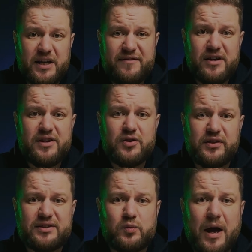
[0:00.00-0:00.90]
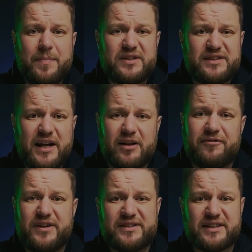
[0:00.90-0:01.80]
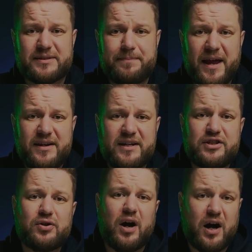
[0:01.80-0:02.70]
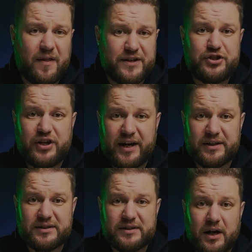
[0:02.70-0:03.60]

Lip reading: Even Uniswap itself is expanding to other chains.